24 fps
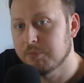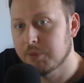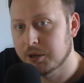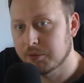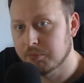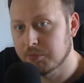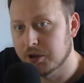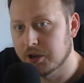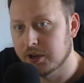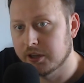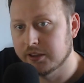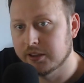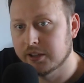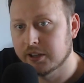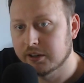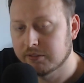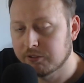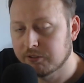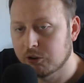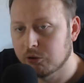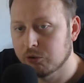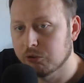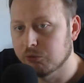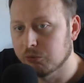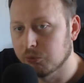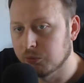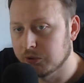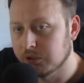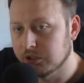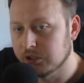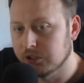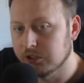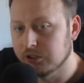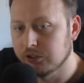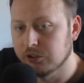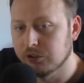my mind that i've always
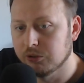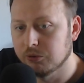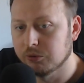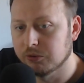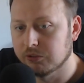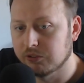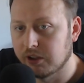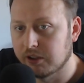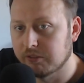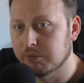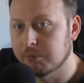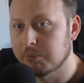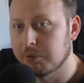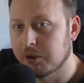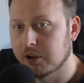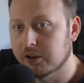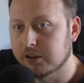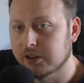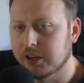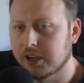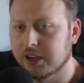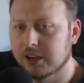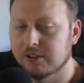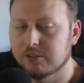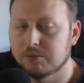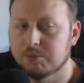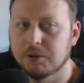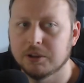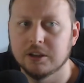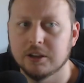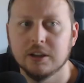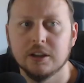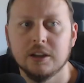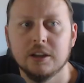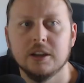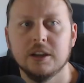wanted to do was have a podcast
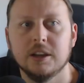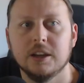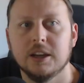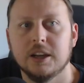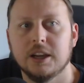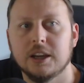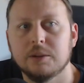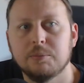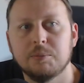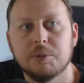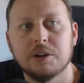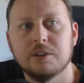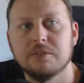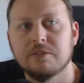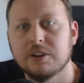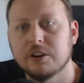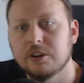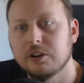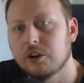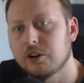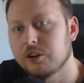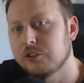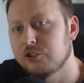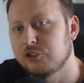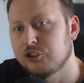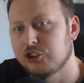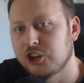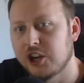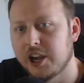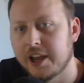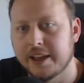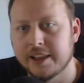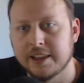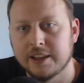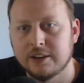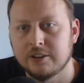but it had been a very hard
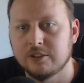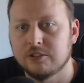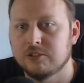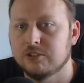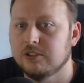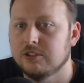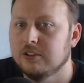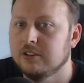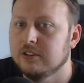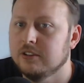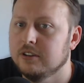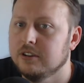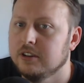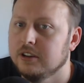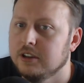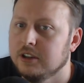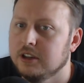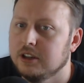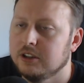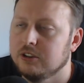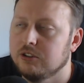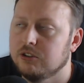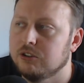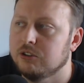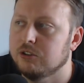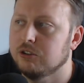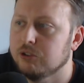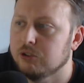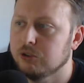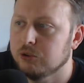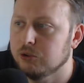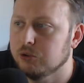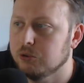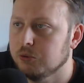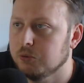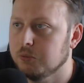challenge
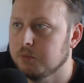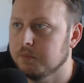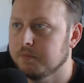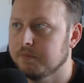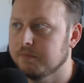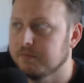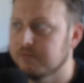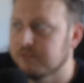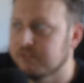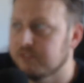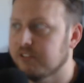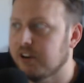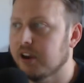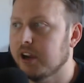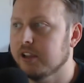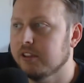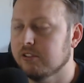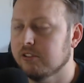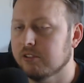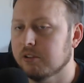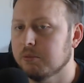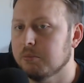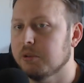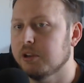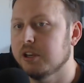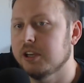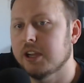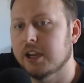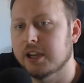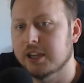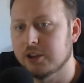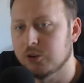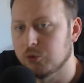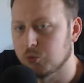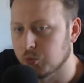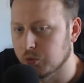to find somebody i
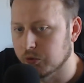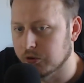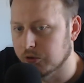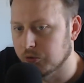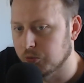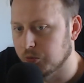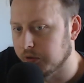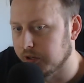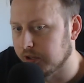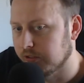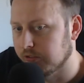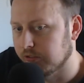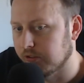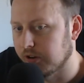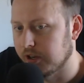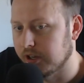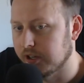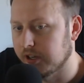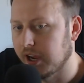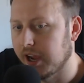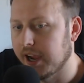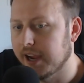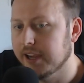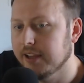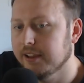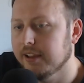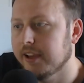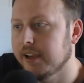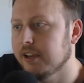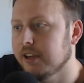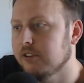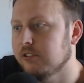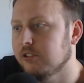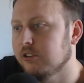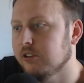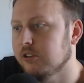can work with right i
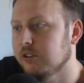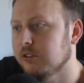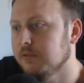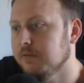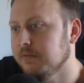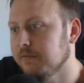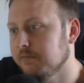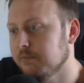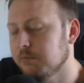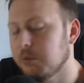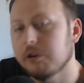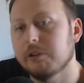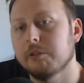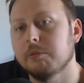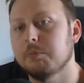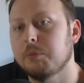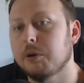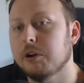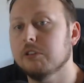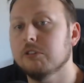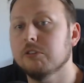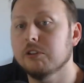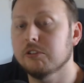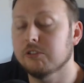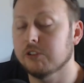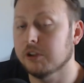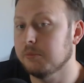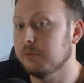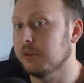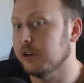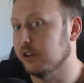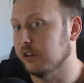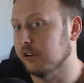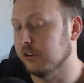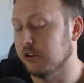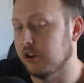like to part, part of the reason i'm
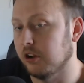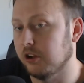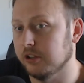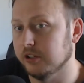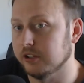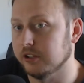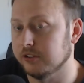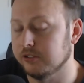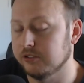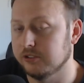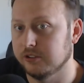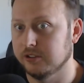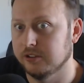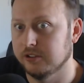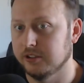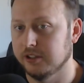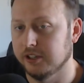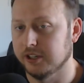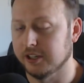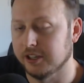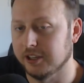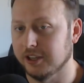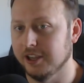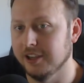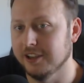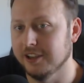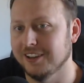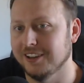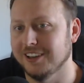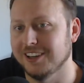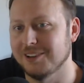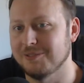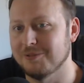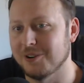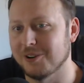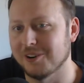not in college any
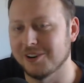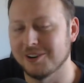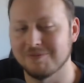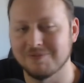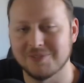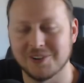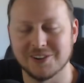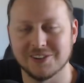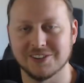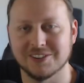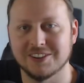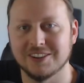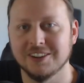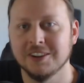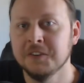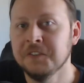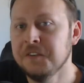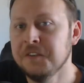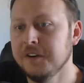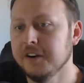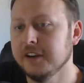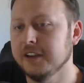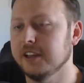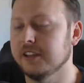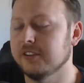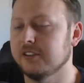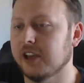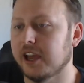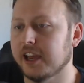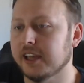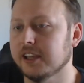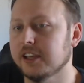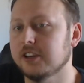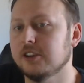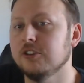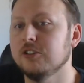anymore. And part of the is
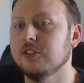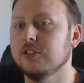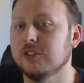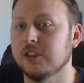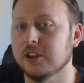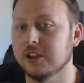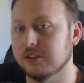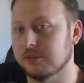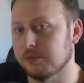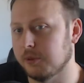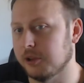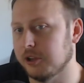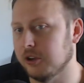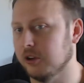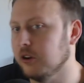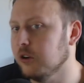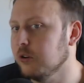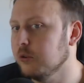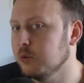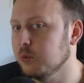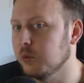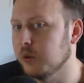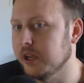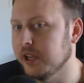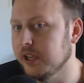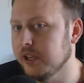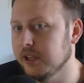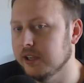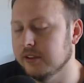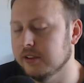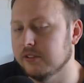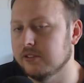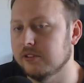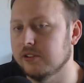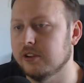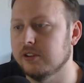I like to do things my own way
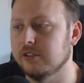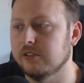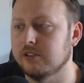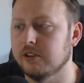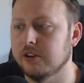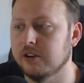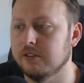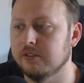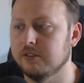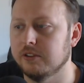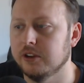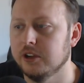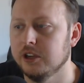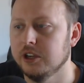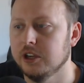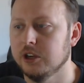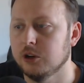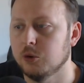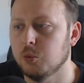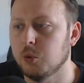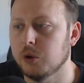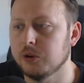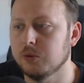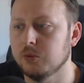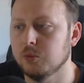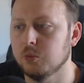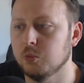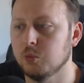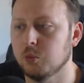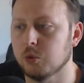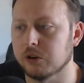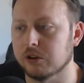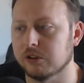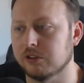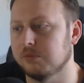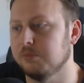in the sense of what
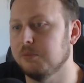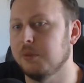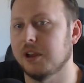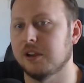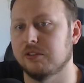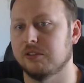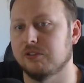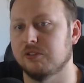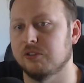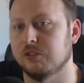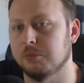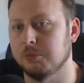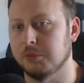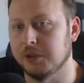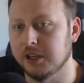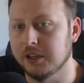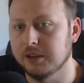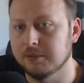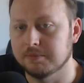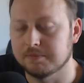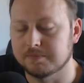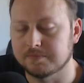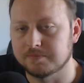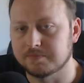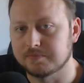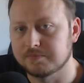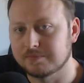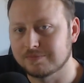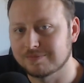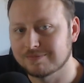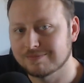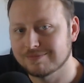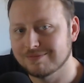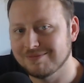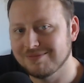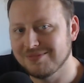works best for me,
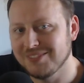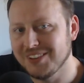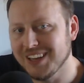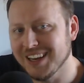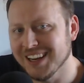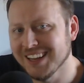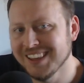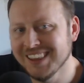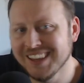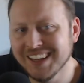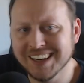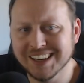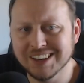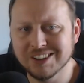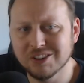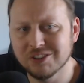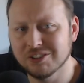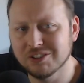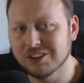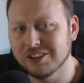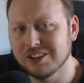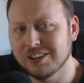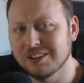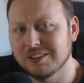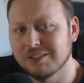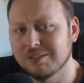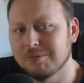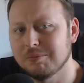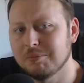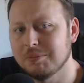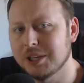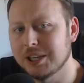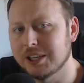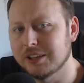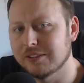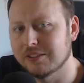and that usually
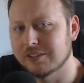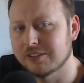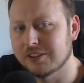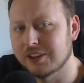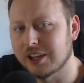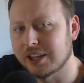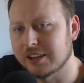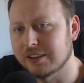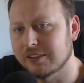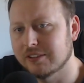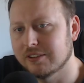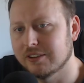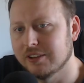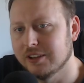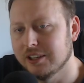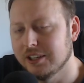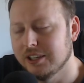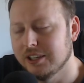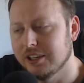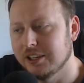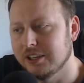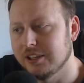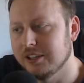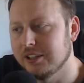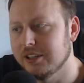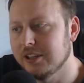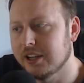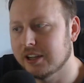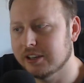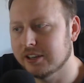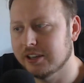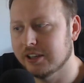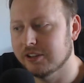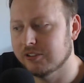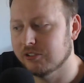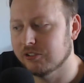means that's
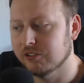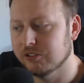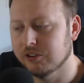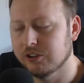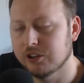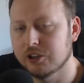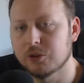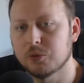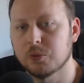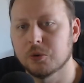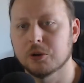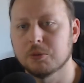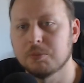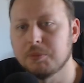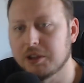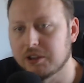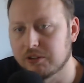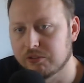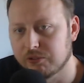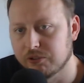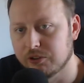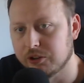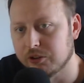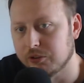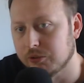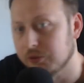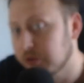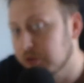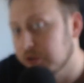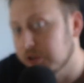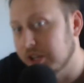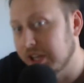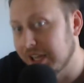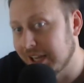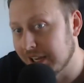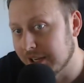not necessarily going to work best for you, or it
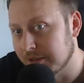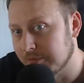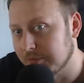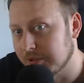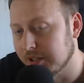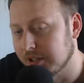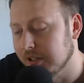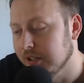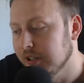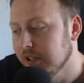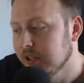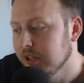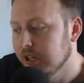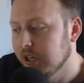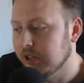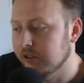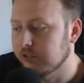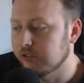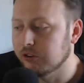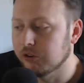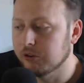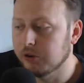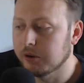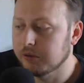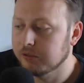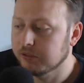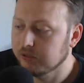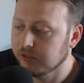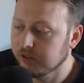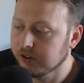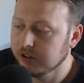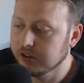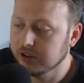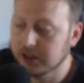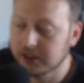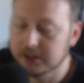can be. And so I was
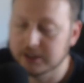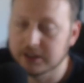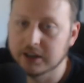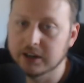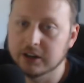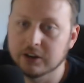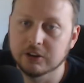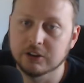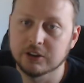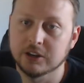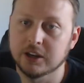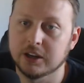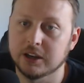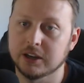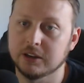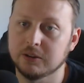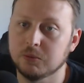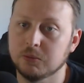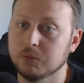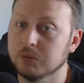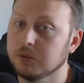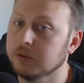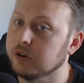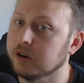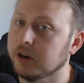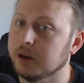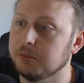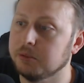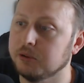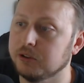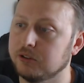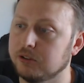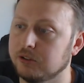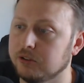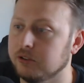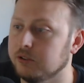very glad that Eric and I were able
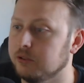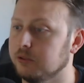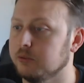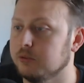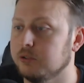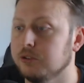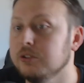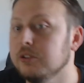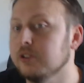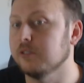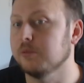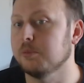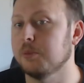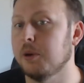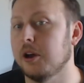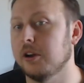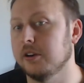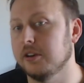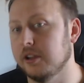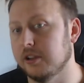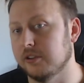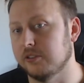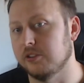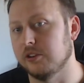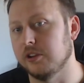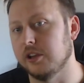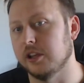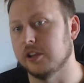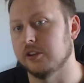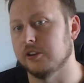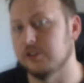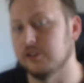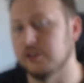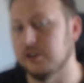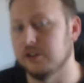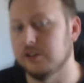to do this podcast
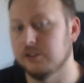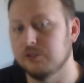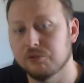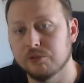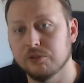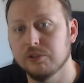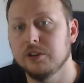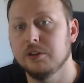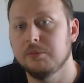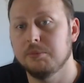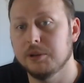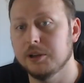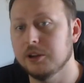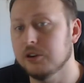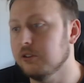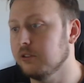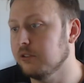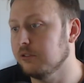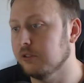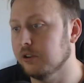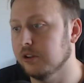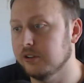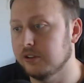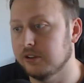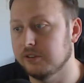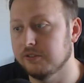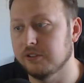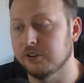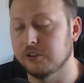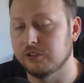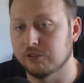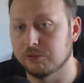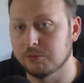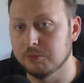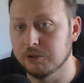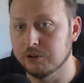together, and it's really been going relatively
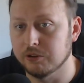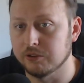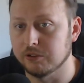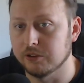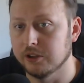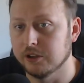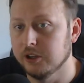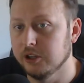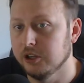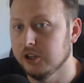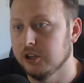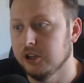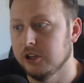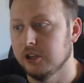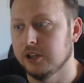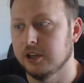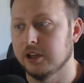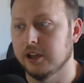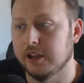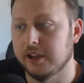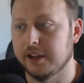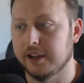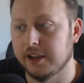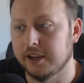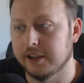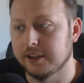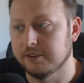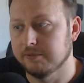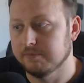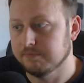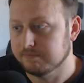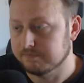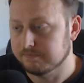smooth. Uh, and